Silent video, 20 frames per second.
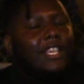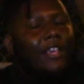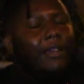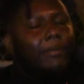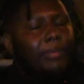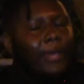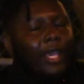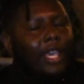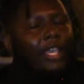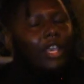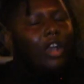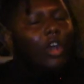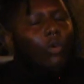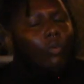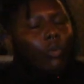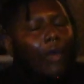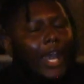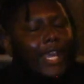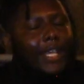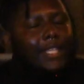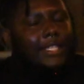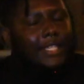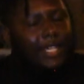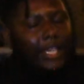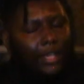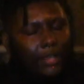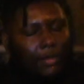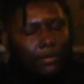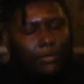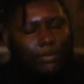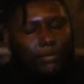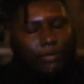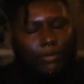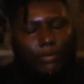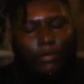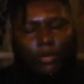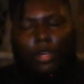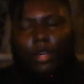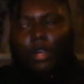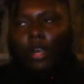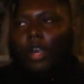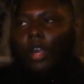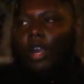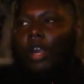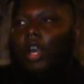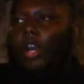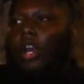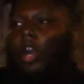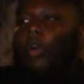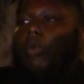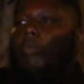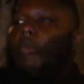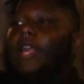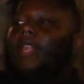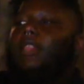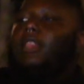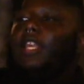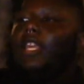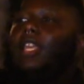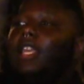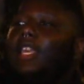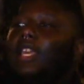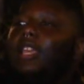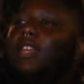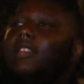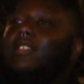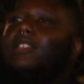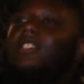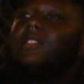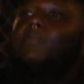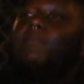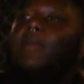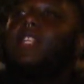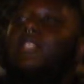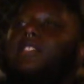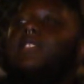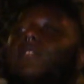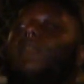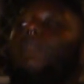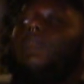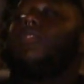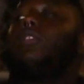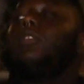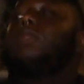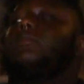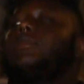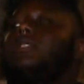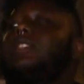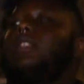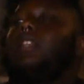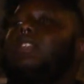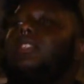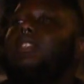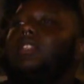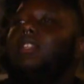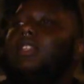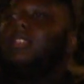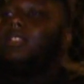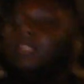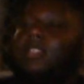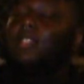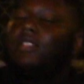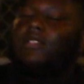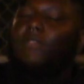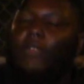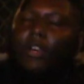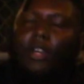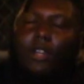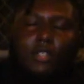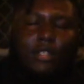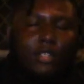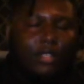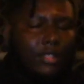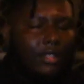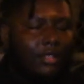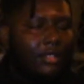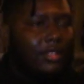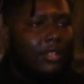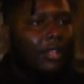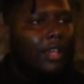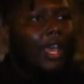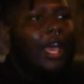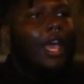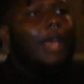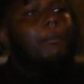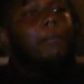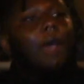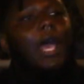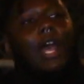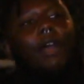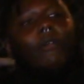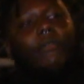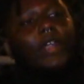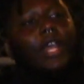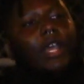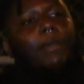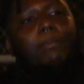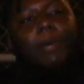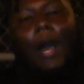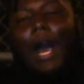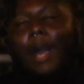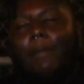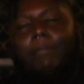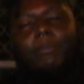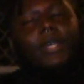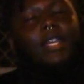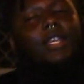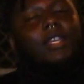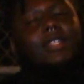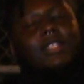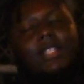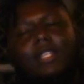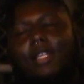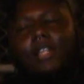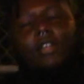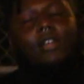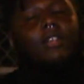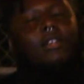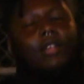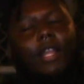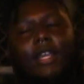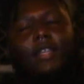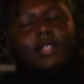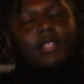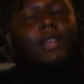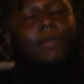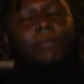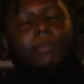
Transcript: to be a white him. Corinthians missing from 66 versions. Mary Poppins still claims to